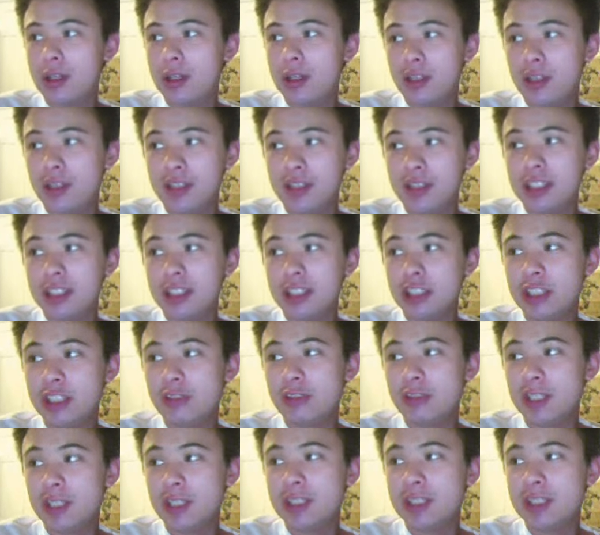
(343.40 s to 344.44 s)
if this
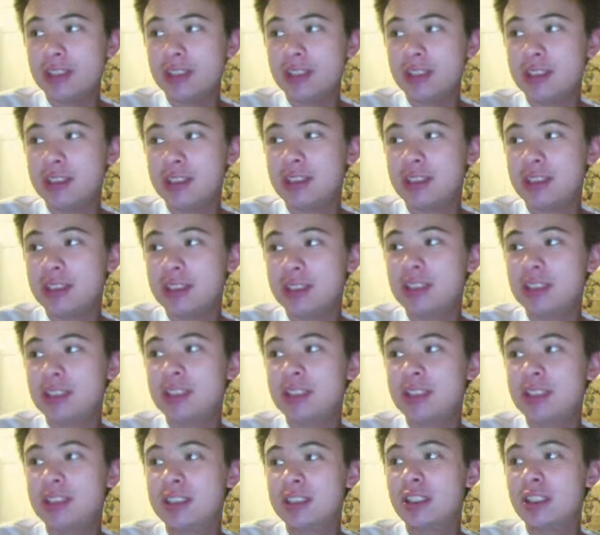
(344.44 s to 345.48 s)
injury
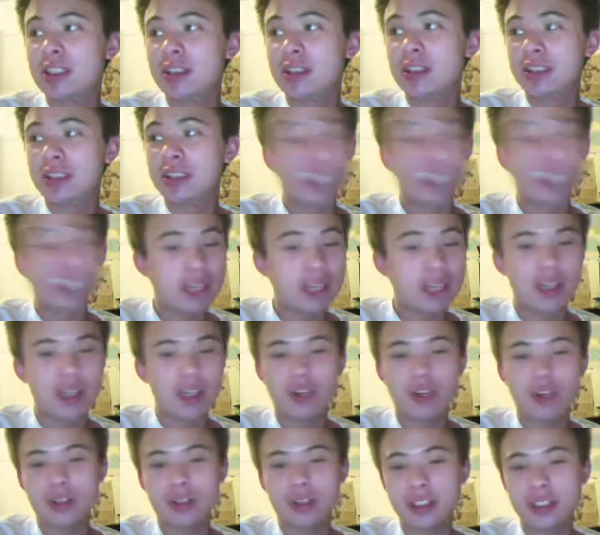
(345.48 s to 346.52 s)
is significant
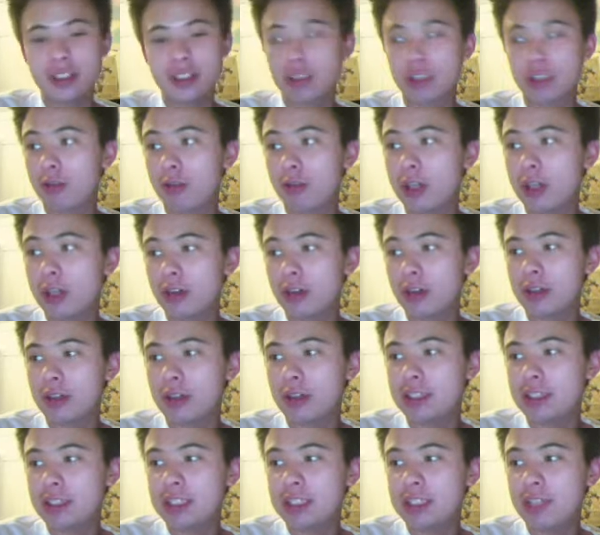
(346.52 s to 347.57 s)
over his career,
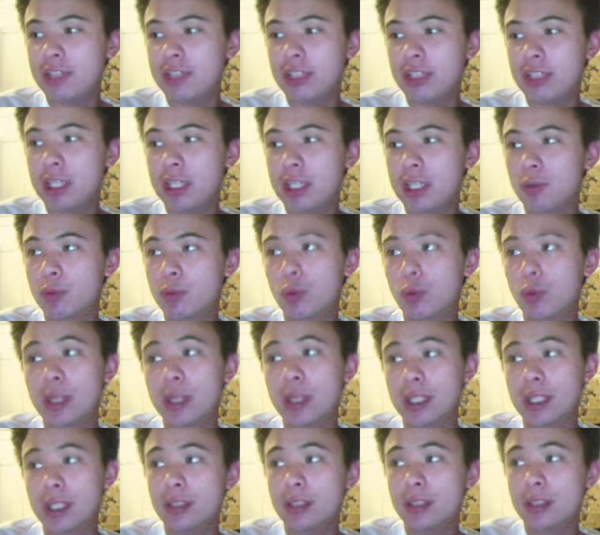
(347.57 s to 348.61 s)
is he even top
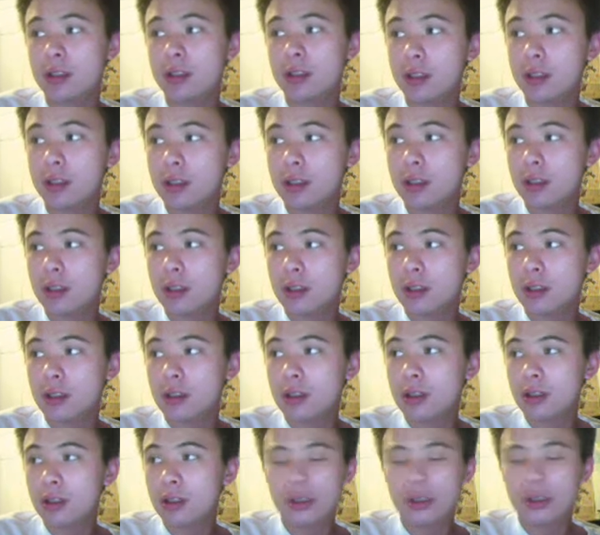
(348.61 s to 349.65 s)
20?
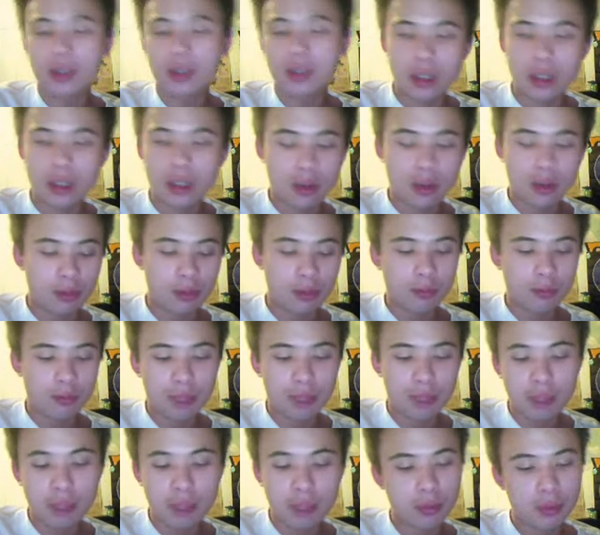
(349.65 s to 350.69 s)
You know,
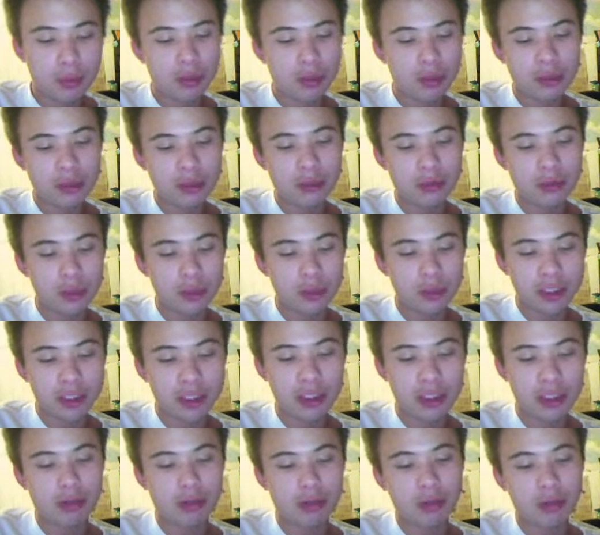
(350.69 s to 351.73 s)
people will
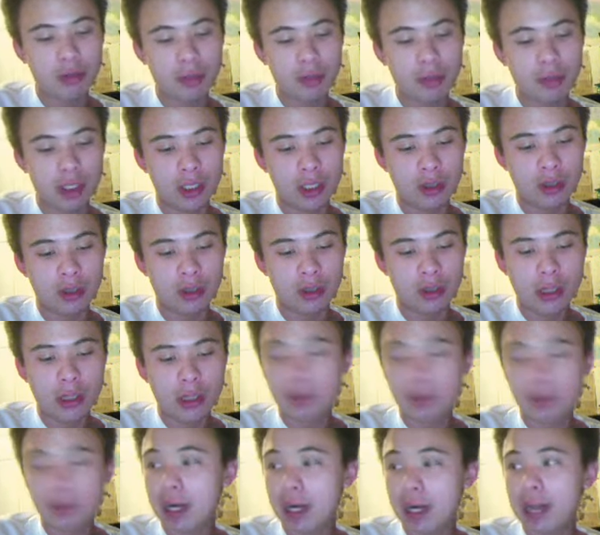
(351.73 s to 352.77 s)
disagree with me here,
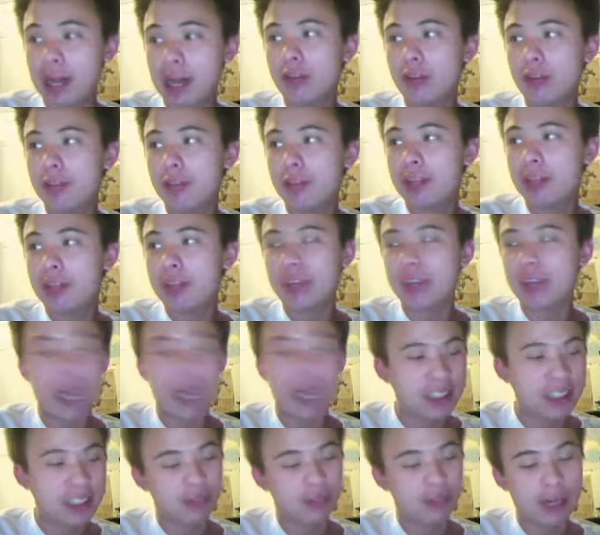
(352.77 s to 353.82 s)
but I don't think that
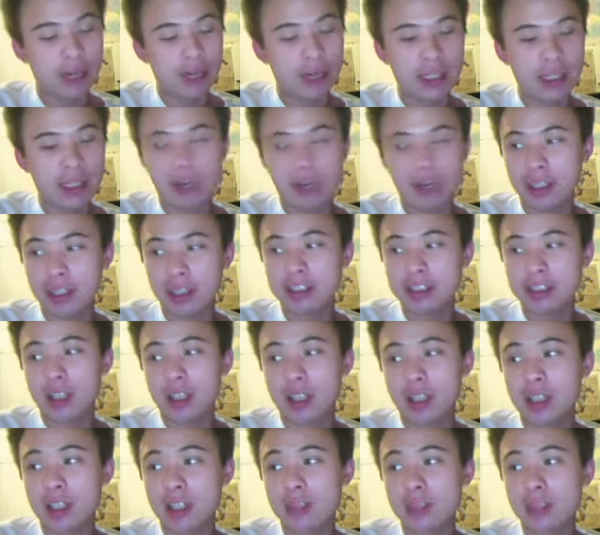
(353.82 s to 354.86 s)
as of right now he has
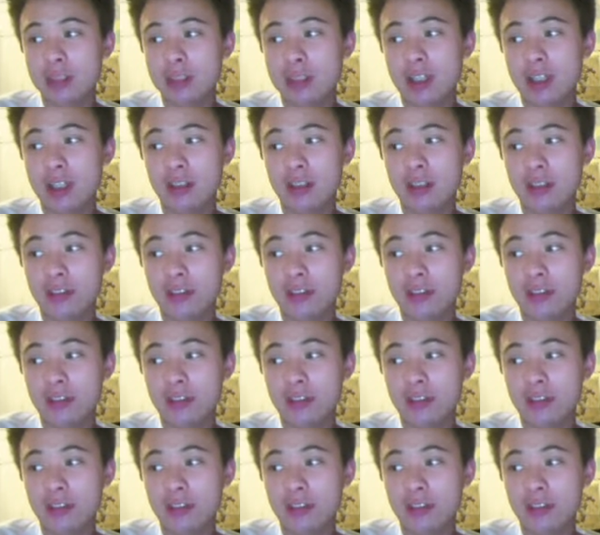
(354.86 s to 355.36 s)
locked up his Hall of